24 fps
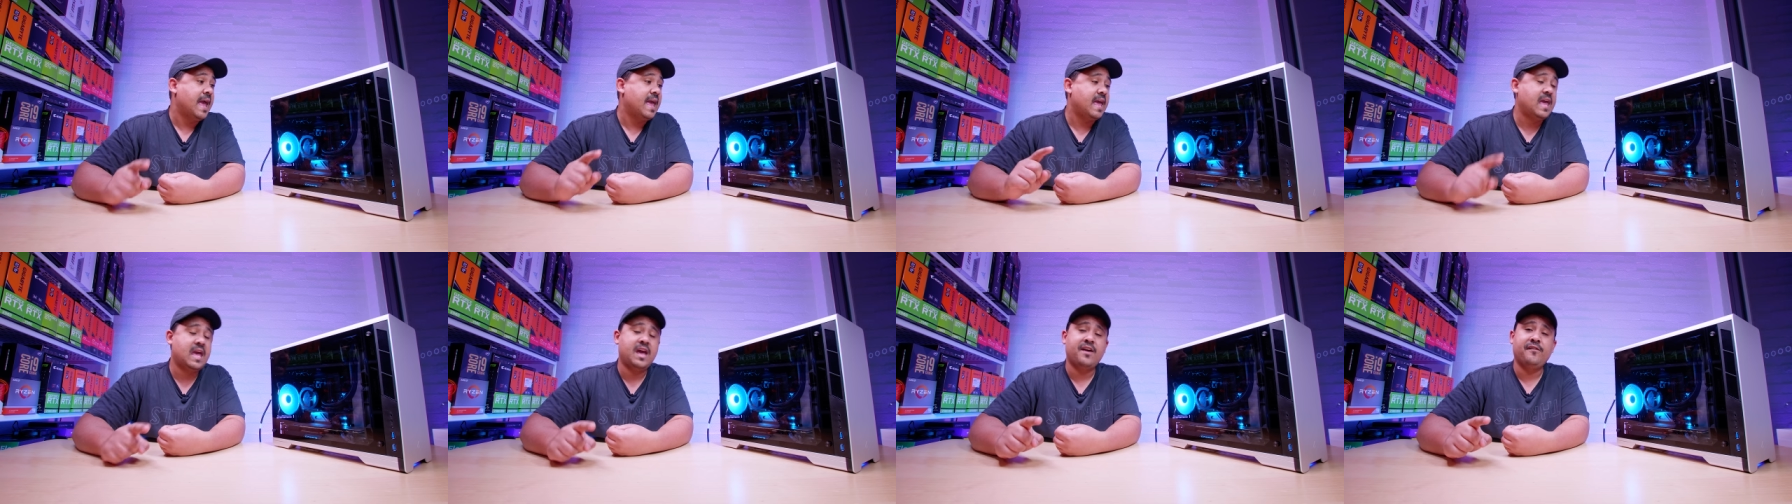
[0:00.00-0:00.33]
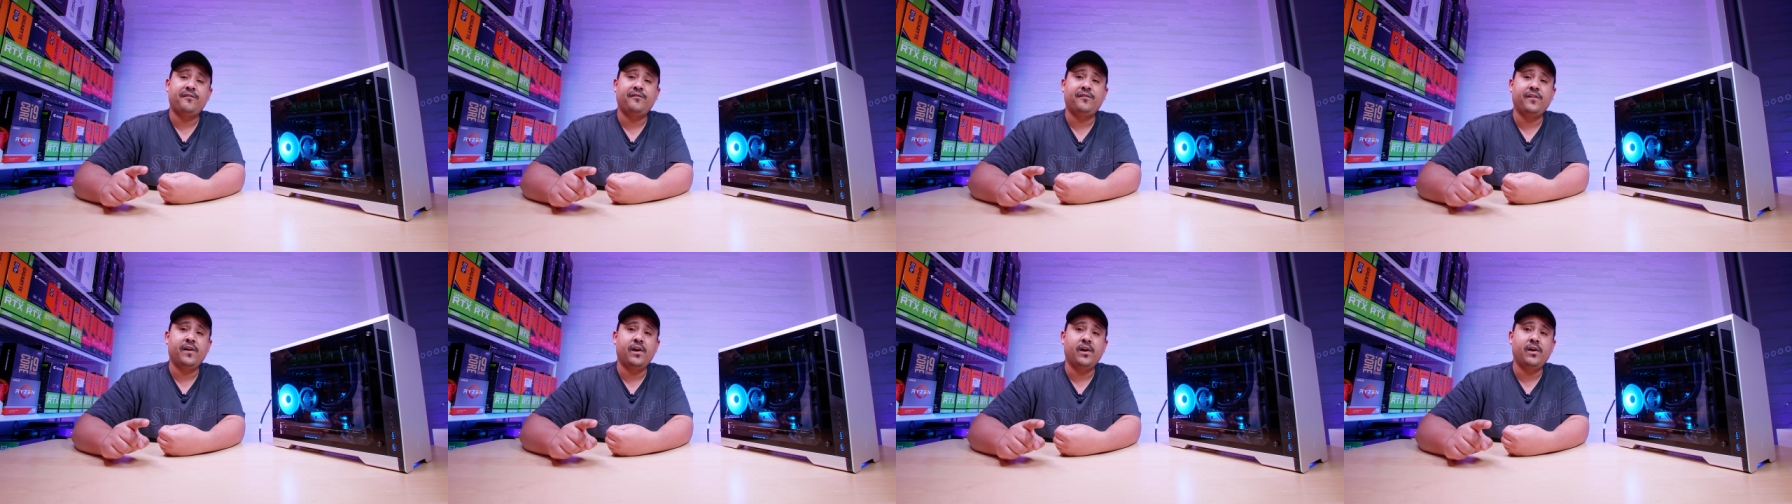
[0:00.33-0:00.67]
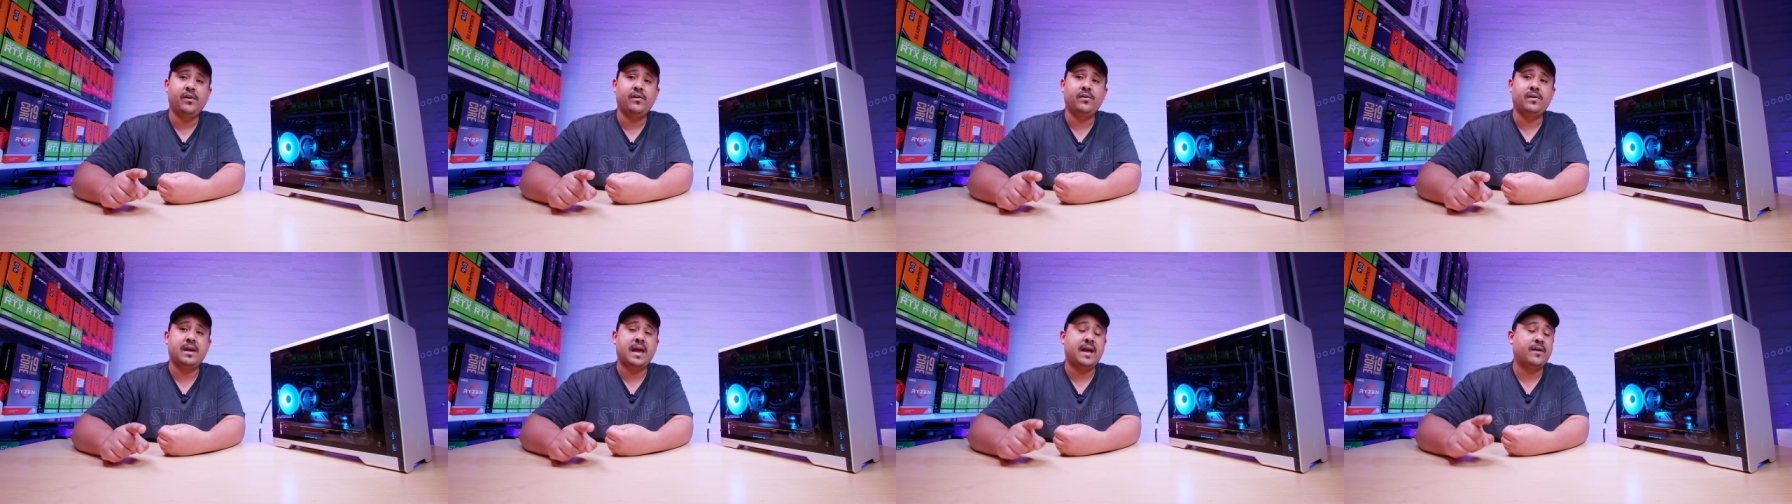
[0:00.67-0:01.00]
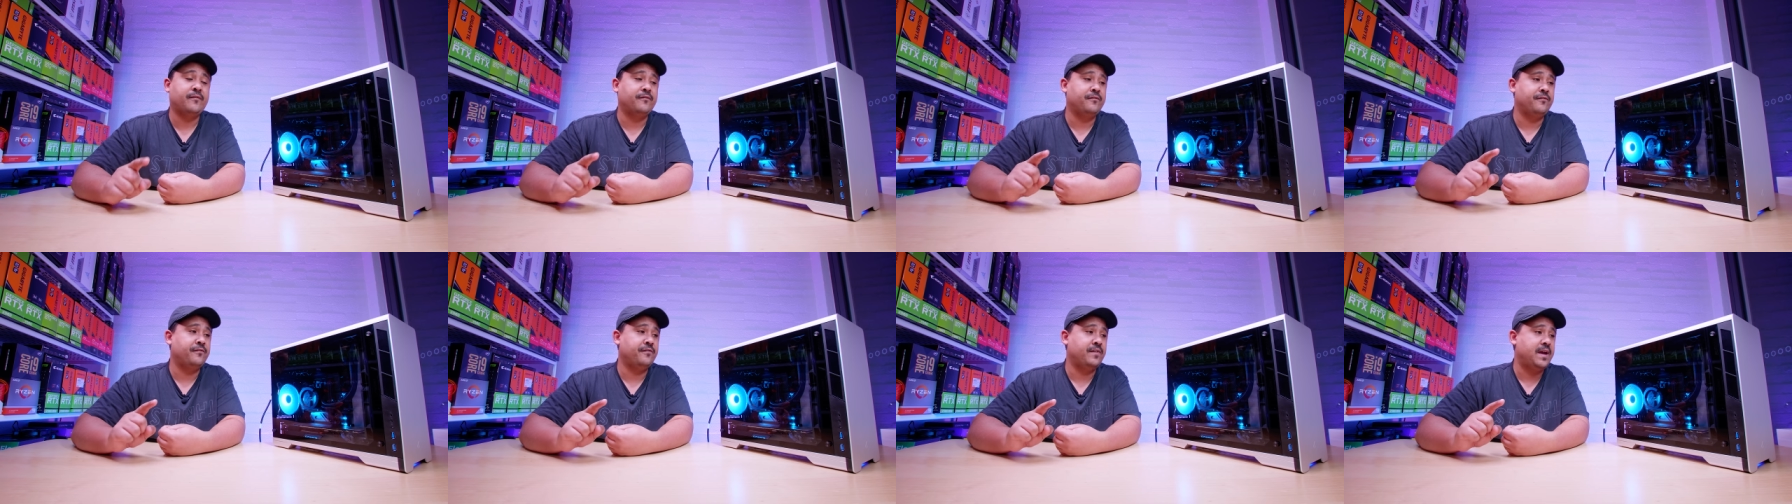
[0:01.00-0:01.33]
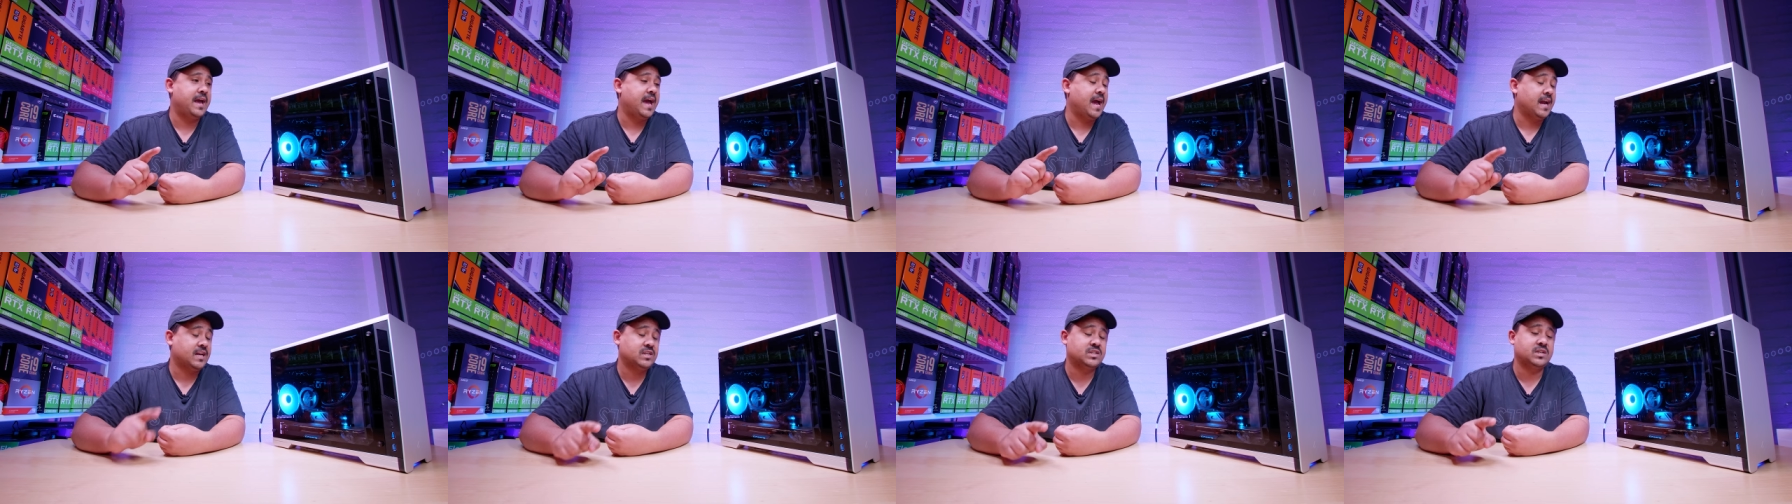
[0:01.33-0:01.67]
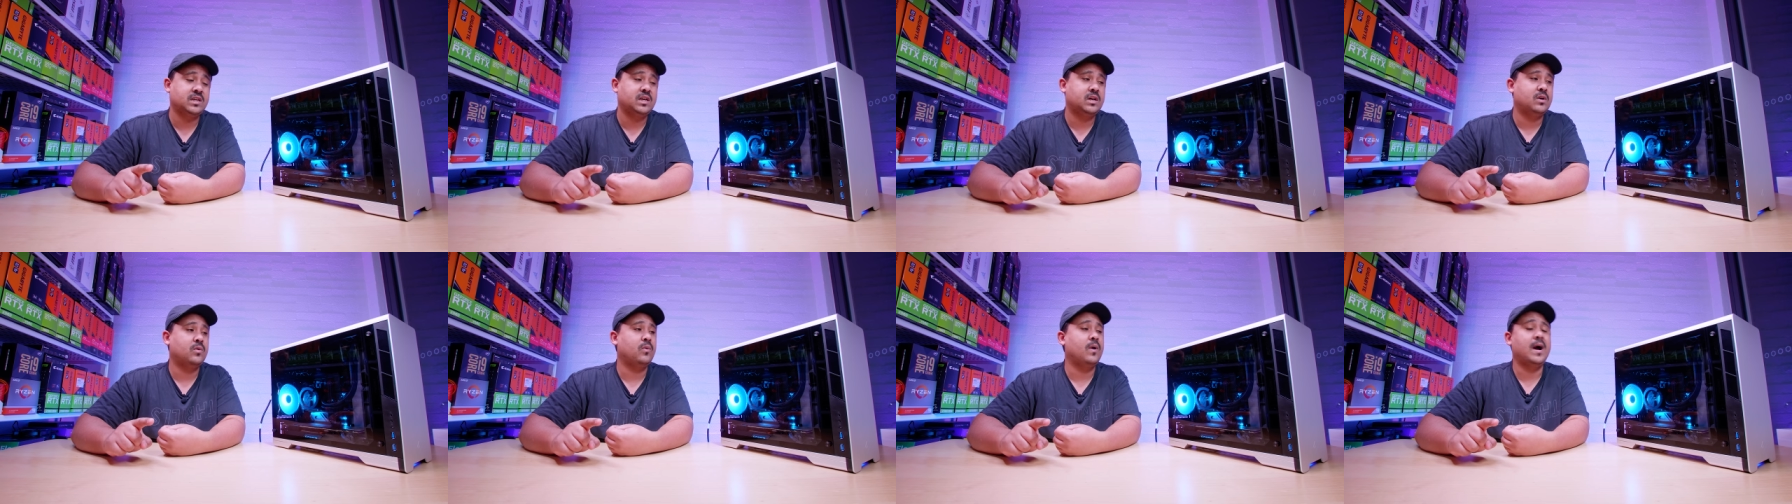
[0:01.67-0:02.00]
Airflow
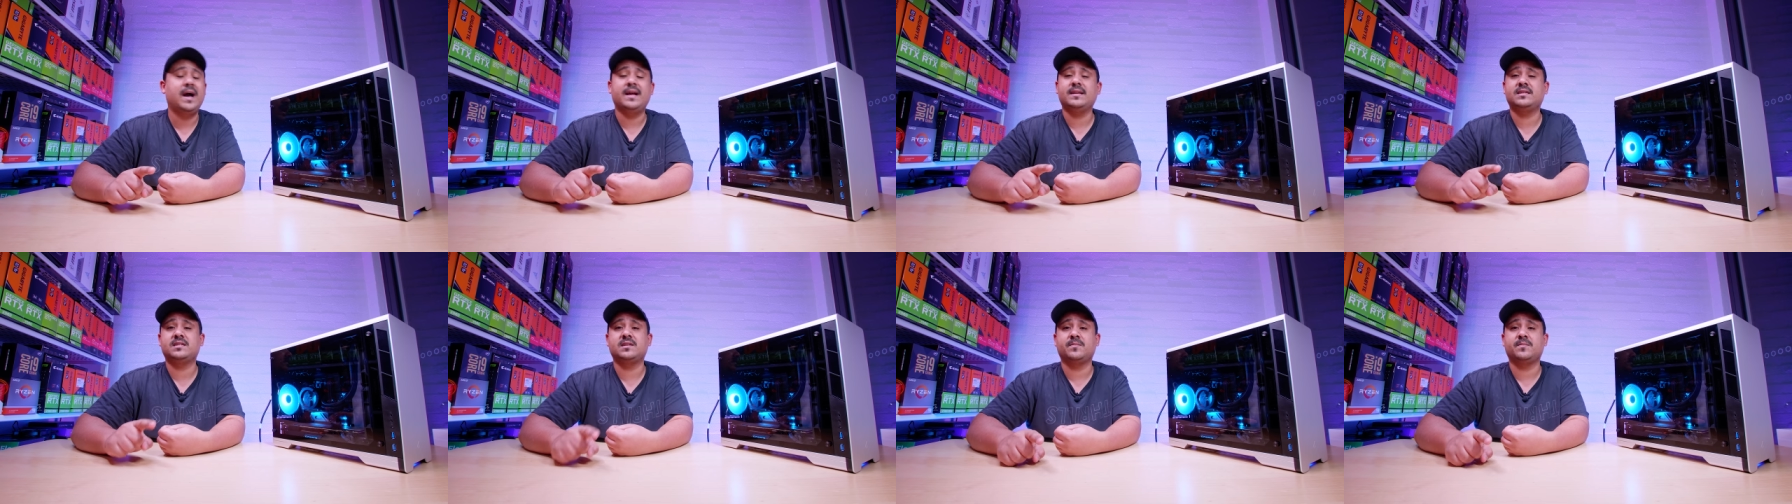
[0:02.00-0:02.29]
actually quite